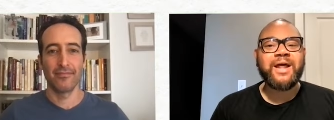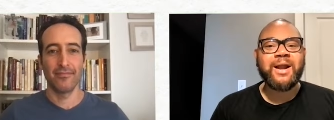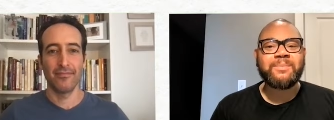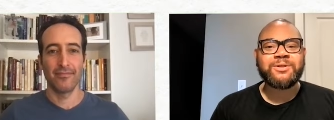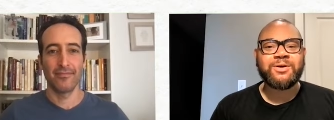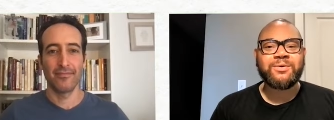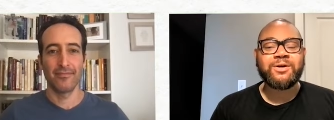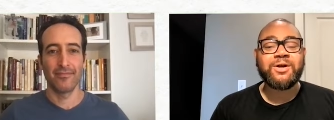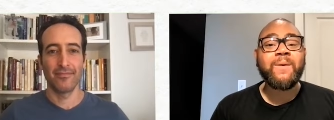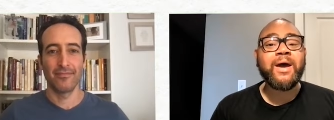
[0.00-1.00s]
Speaker 1: of that
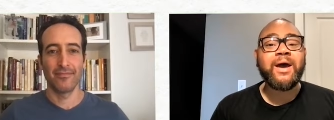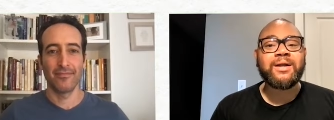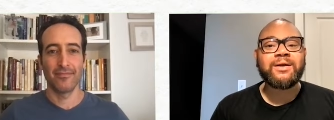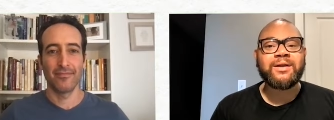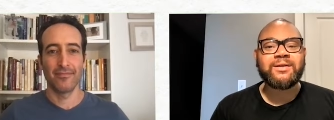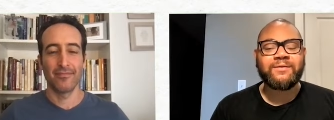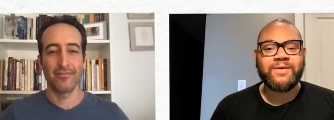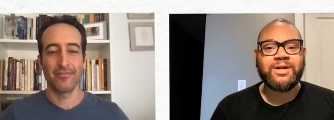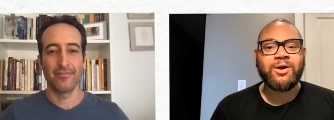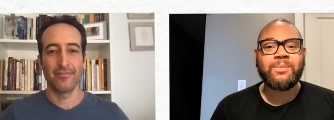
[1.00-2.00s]
episode, go ahead and click the
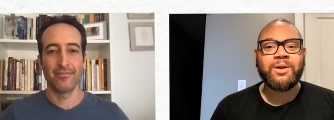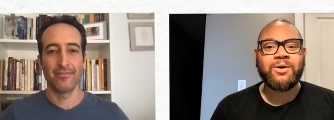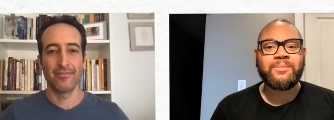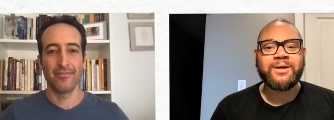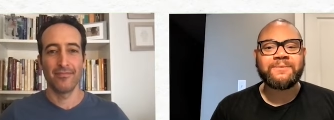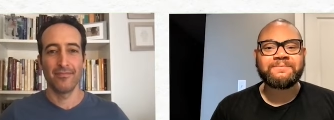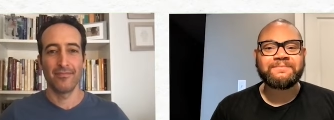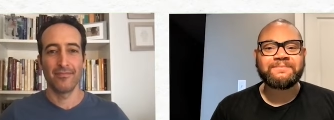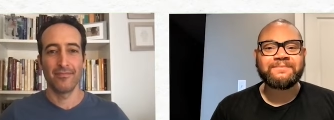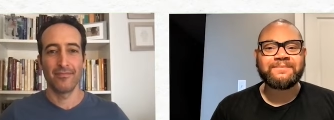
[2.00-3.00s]
video below me.
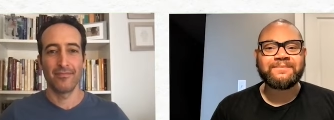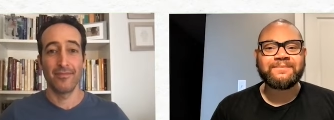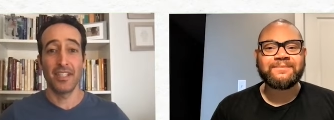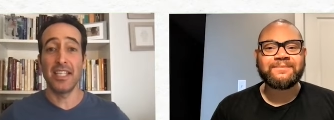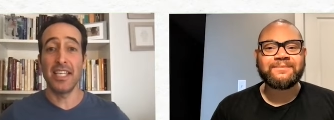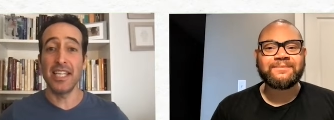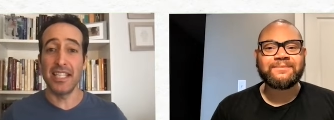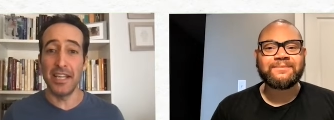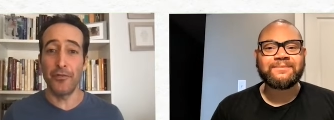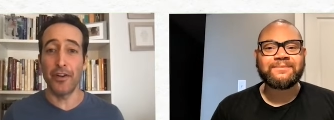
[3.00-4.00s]
Speaker 2: To see a
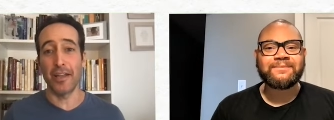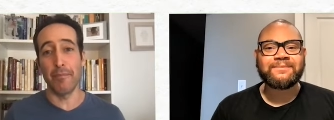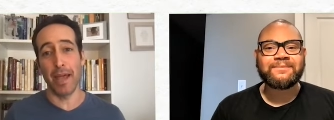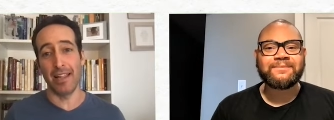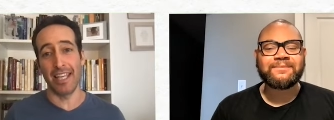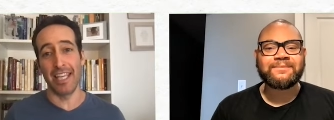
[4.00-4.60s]
different compelling